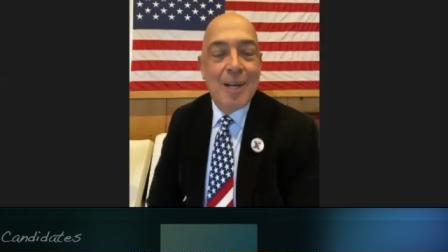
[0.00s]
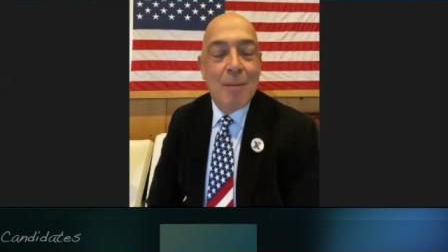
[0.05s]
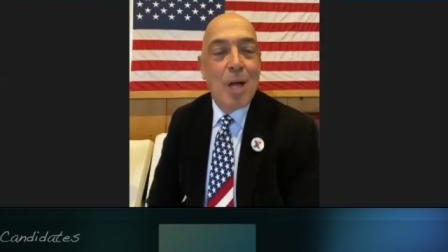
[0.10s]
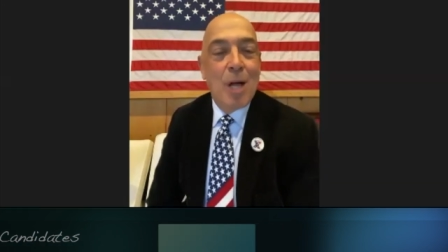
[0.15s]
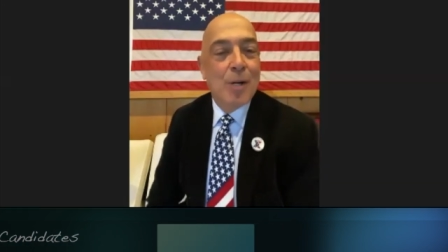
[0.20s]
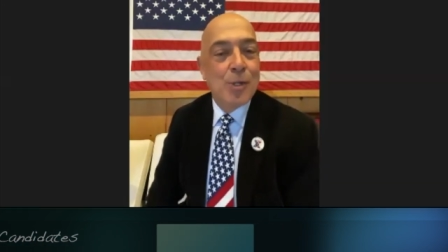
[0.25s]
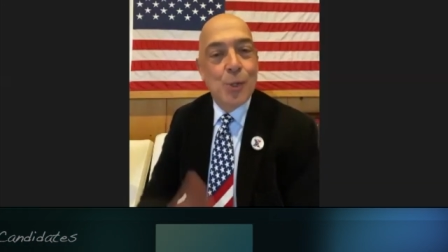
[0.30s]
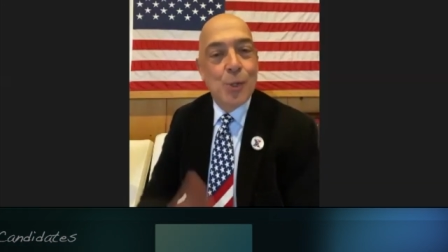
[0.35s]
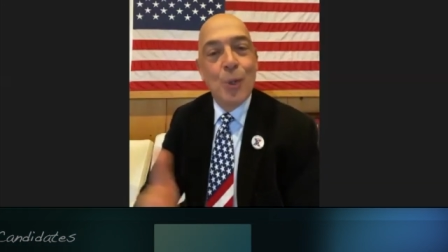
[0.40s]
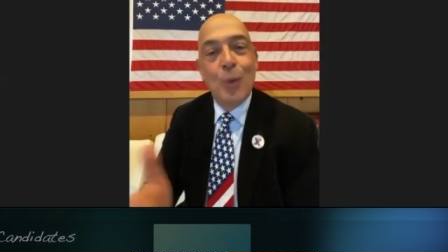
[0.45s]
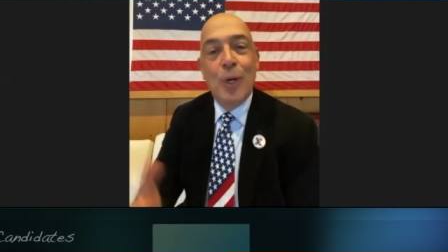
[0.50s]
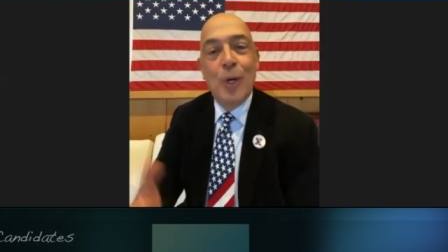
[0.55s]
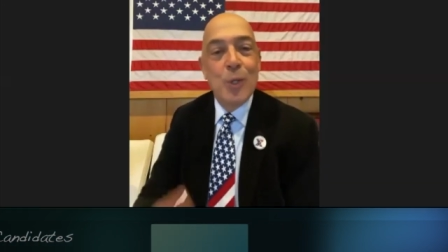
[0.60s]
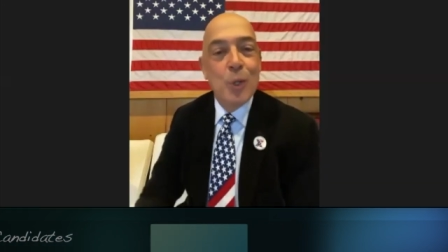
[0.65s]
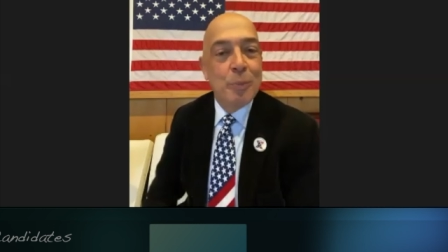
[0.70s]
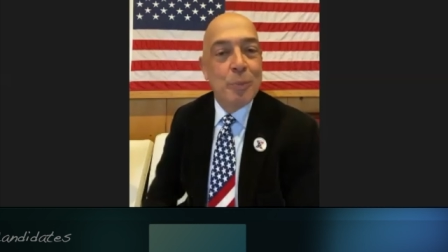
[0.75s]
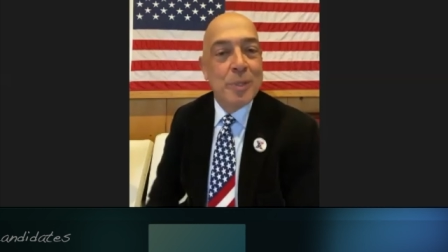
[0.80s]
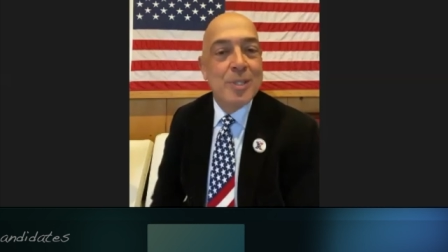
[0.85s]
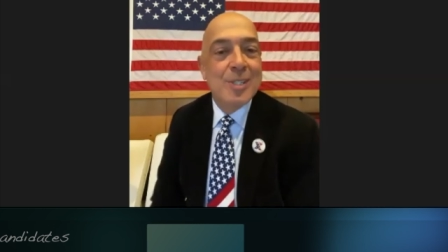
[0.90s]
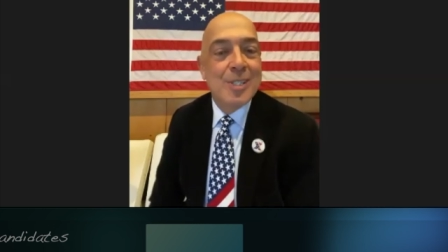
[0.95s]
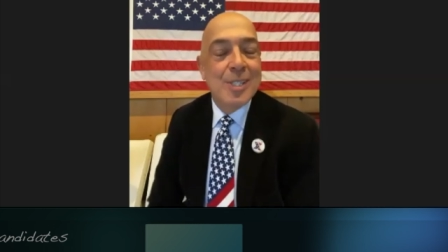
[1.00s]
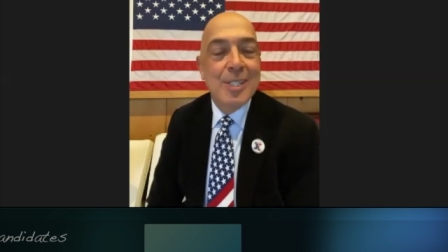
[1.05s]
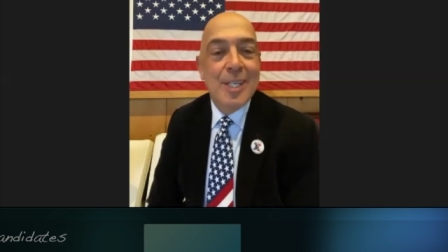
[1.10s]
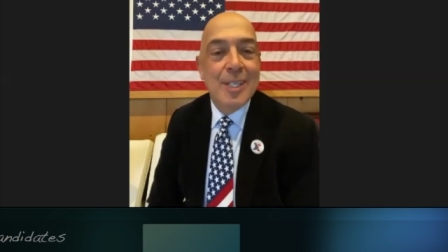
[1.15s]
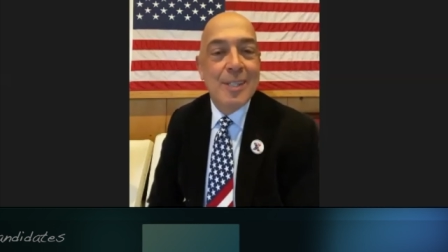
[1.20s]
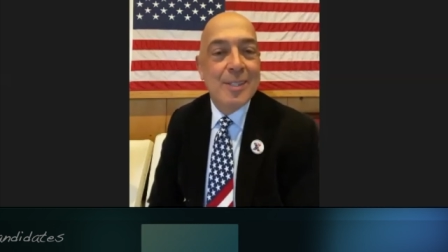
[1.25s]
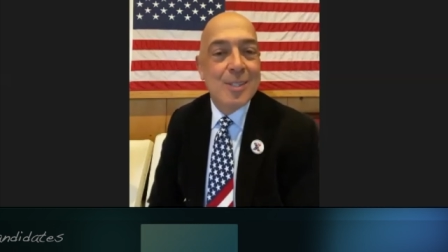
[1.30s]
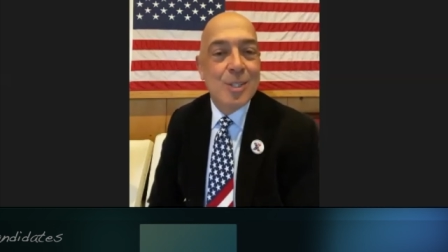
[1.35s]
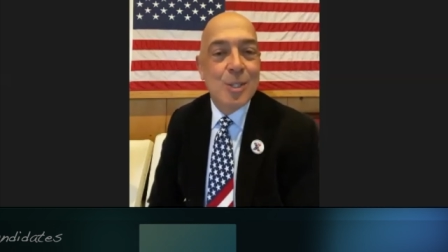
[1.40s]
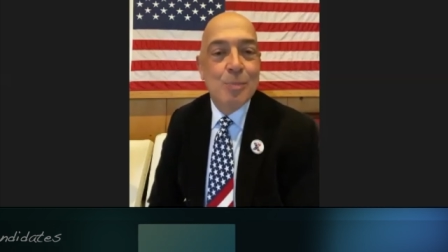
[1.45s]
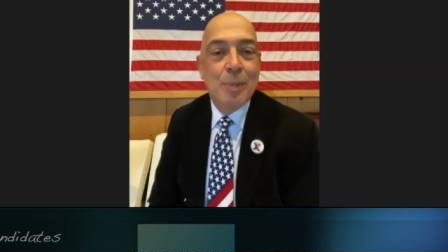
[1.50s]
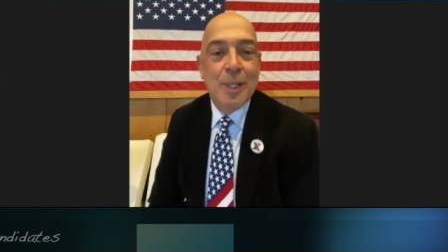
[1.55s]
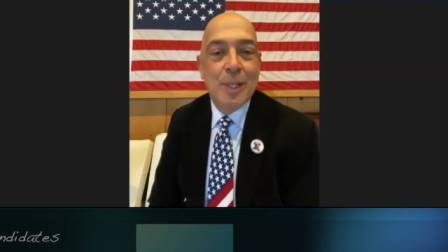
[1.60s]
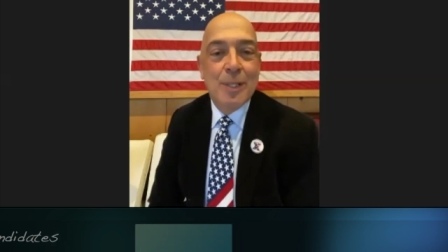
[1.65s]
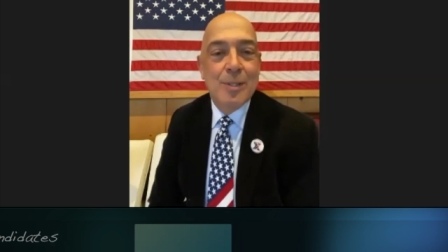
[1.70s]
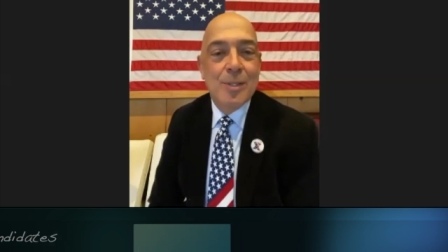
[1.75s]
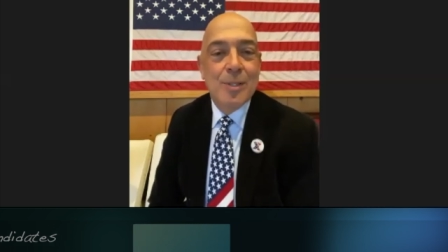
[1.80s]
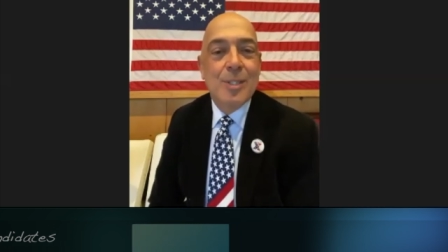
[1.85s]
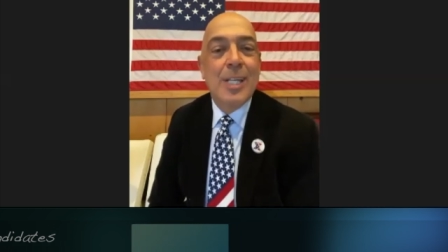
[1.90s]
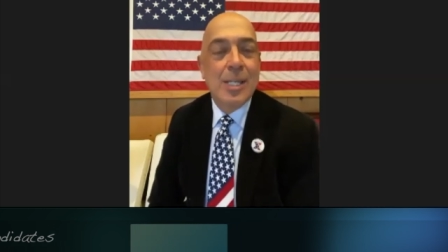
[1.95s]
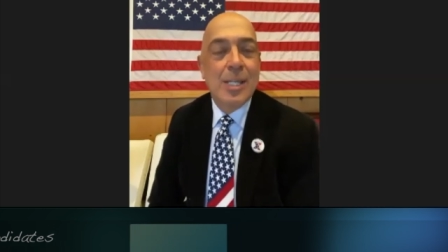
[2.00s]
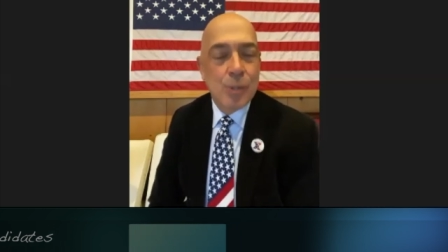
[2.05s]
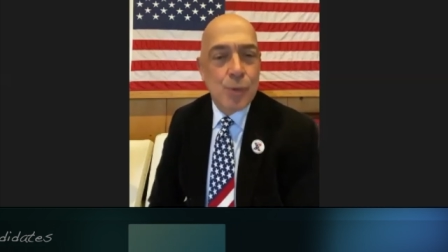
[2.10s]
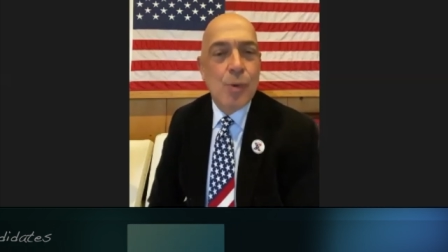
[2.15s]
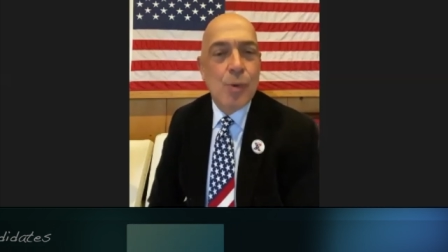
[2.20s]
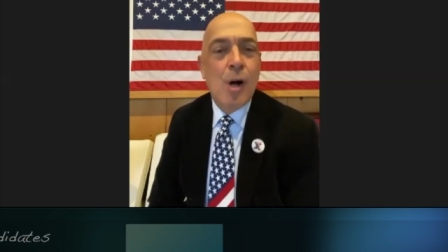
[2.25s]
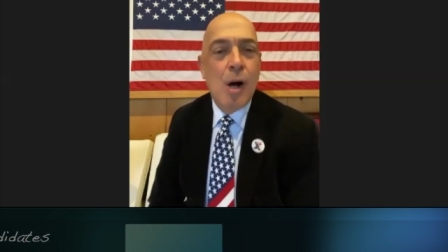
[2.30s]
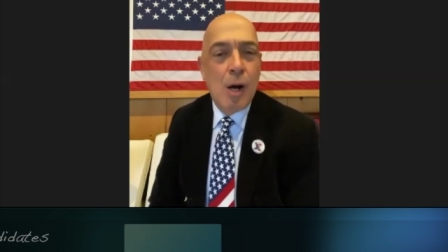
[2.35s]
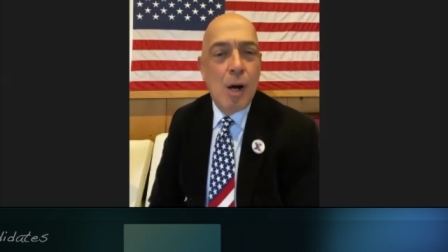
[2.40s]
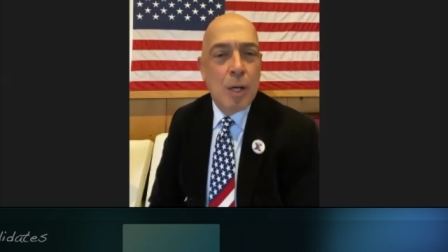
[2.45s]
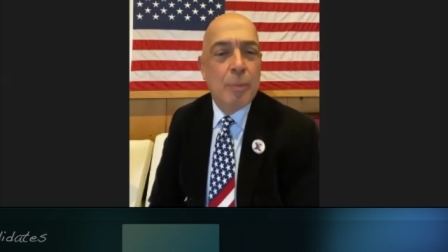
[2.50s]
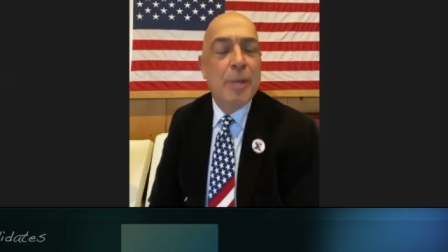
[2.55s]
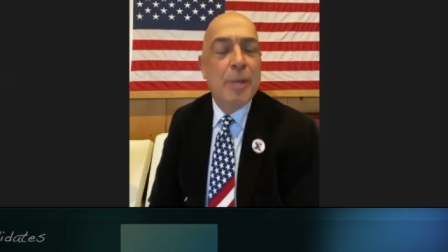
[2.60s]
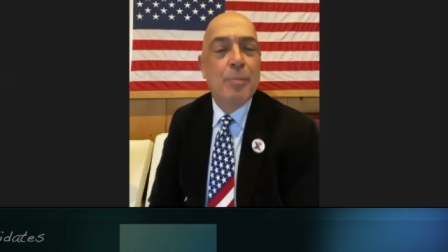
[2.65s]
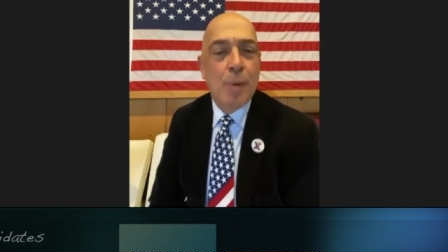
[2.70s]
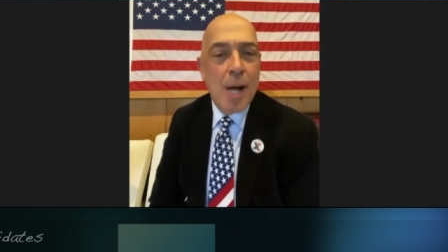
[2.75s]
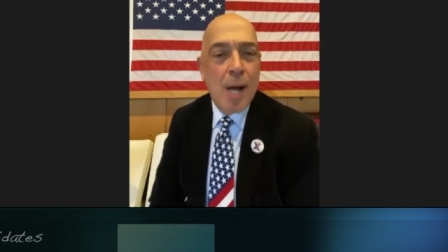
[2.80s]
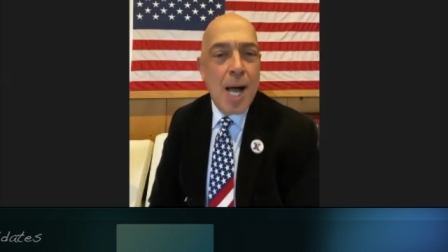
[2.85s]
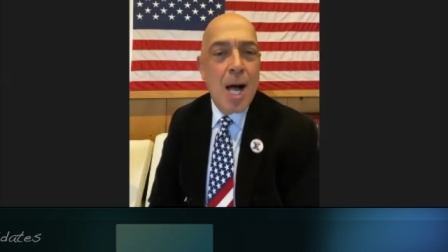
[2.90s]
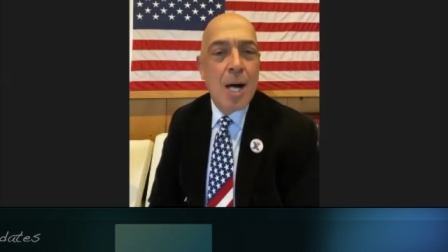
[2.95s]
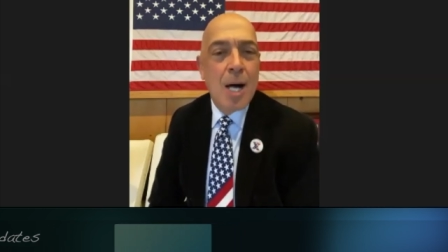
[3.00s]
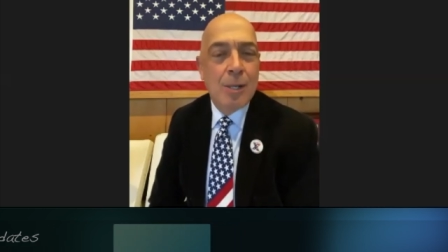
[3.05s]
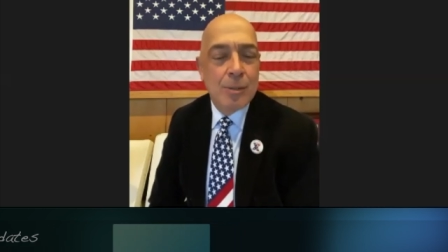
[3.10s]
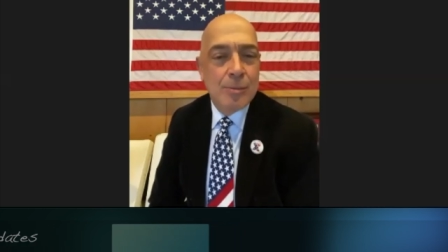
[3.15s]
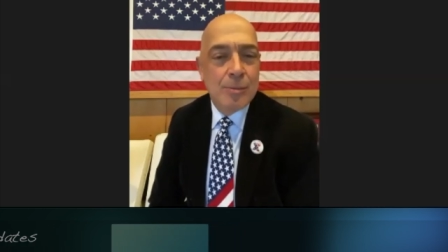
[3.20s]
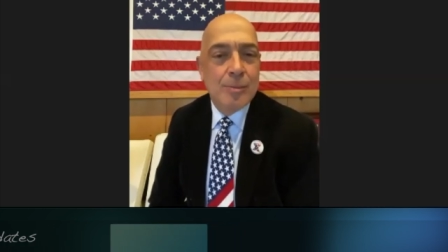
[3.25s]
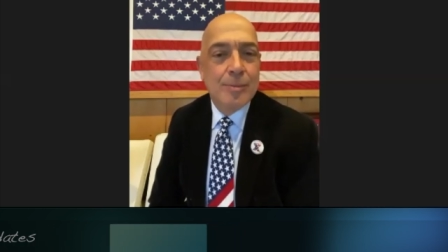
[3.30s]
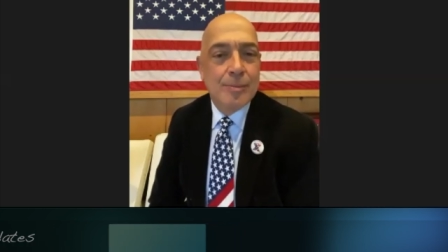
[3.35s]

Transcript: I'm not sure when you'll be seeing this, but stay strong. Be proud.